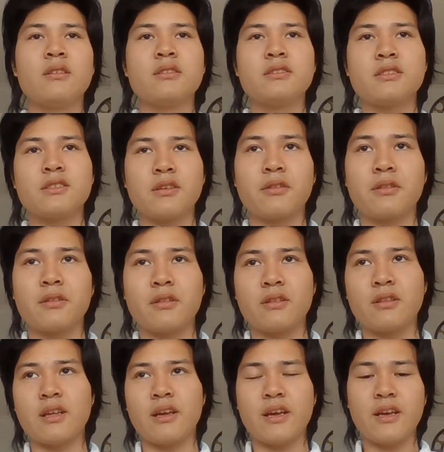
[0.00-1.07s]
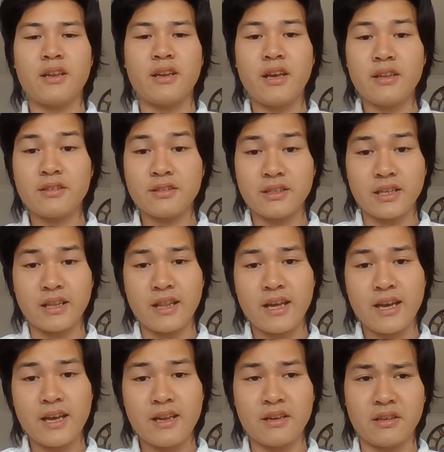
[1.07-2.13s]
So an answer to
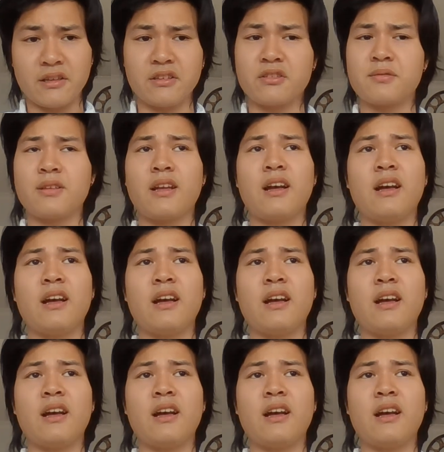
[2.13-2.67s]
that is